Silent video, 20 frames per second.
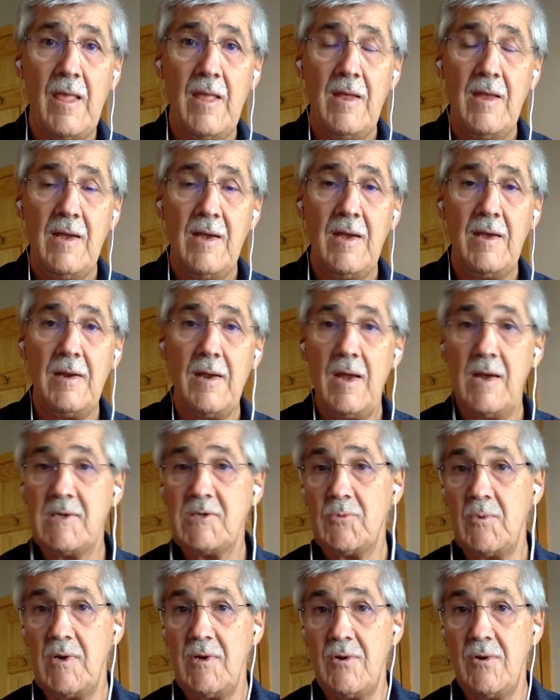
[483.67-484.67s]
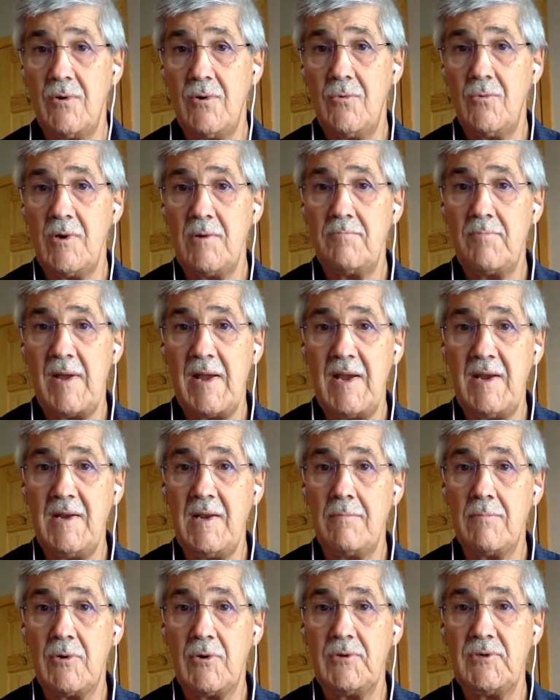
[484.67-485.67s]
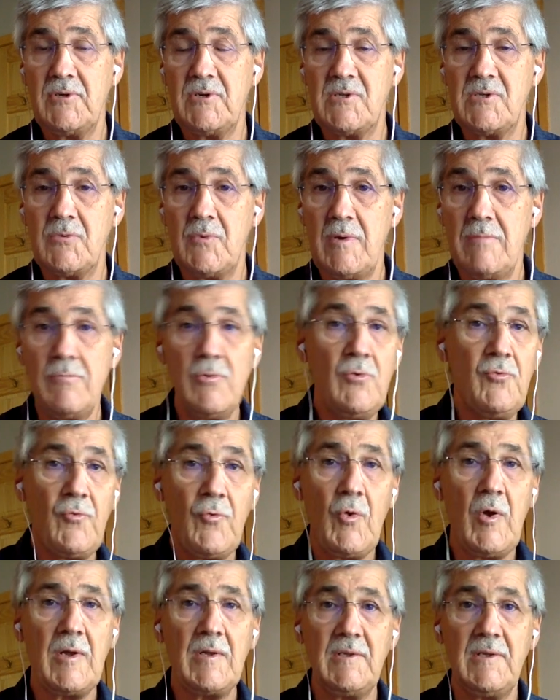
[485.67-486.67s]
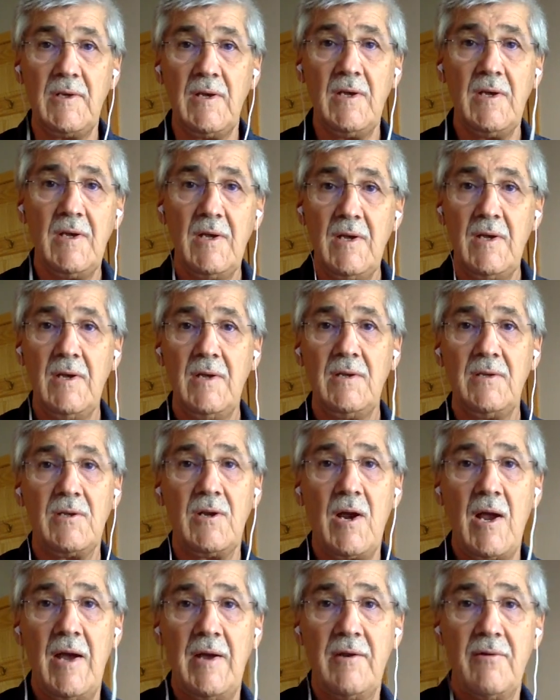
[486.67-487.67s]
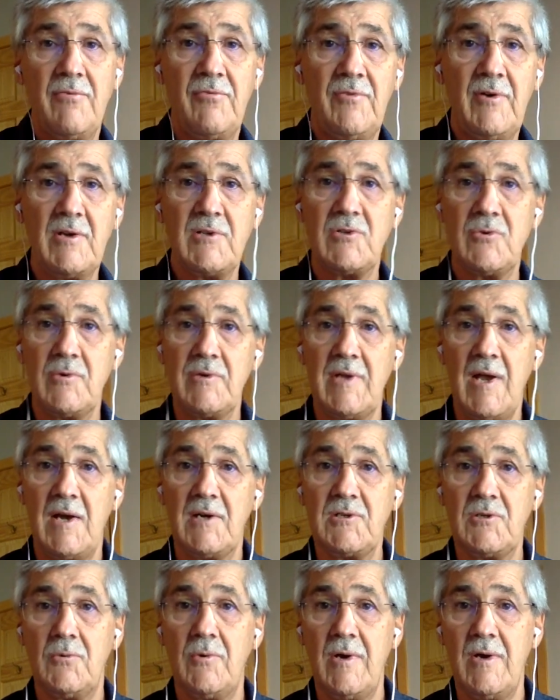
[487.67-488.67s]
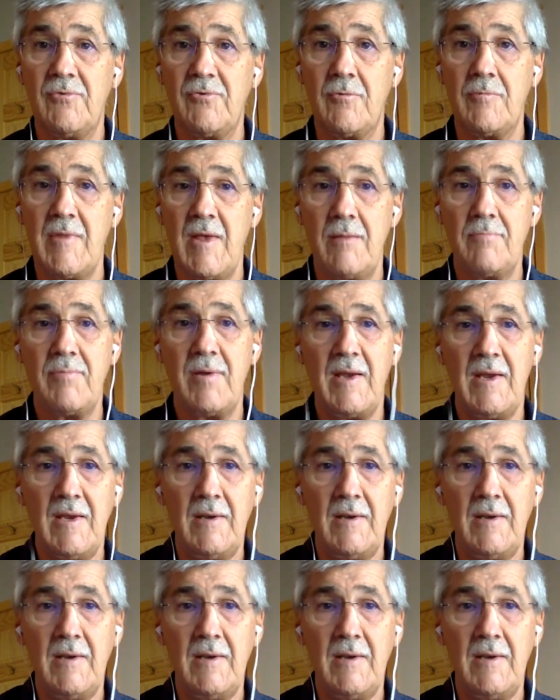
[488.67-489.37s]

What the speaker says: And as we know, when pain emerges, we move quickly to kind of fix or dash away from that pain.